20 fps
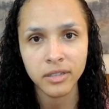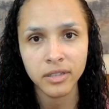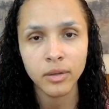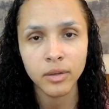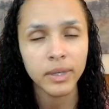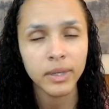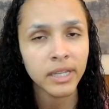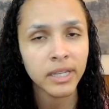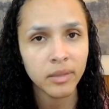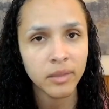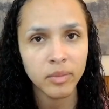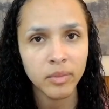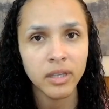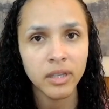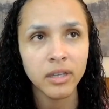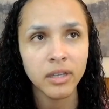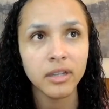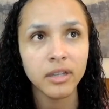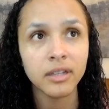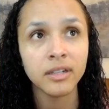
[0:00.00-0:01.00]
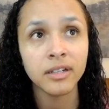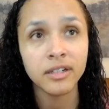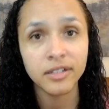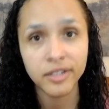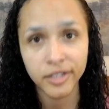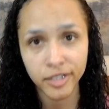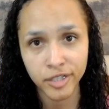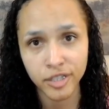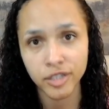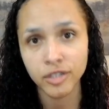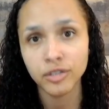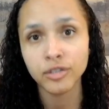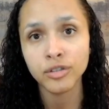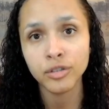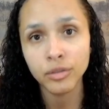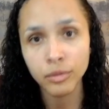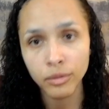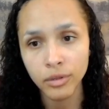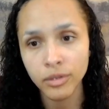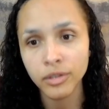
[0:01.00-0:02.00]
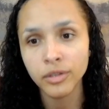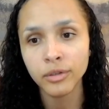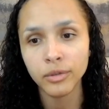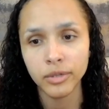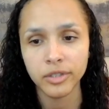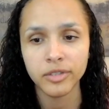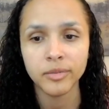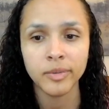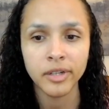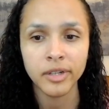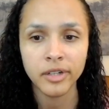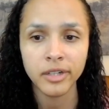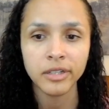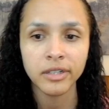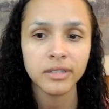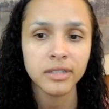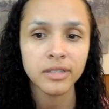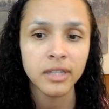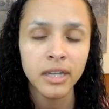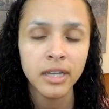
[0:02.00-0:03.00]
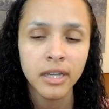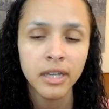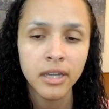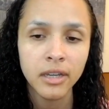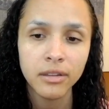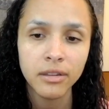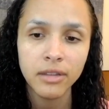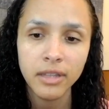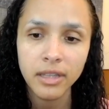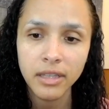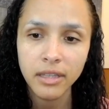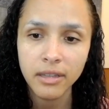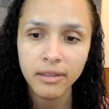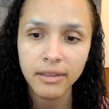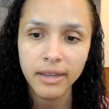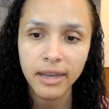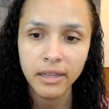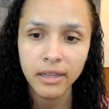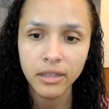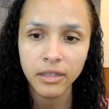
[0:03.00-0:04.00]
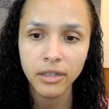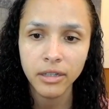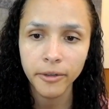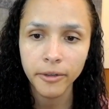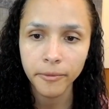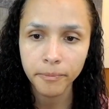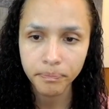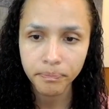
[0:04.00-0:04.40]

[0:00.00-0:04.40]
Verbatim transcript: So it can be an addiction to the new experience, thinking that, you know,